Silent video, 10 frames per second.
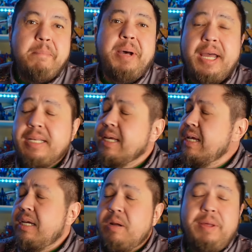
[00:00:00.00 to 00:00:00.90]
But
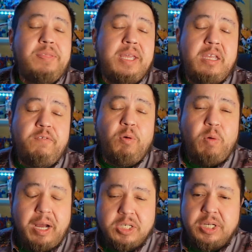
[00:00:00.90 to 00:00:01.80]
you know what? Thank you for
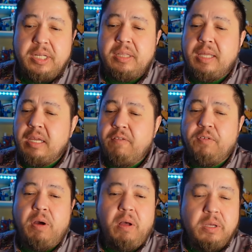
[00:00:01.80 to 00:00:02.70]
watching. Thank you
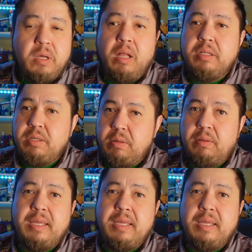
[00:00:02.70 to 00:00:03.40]
for all y'all do.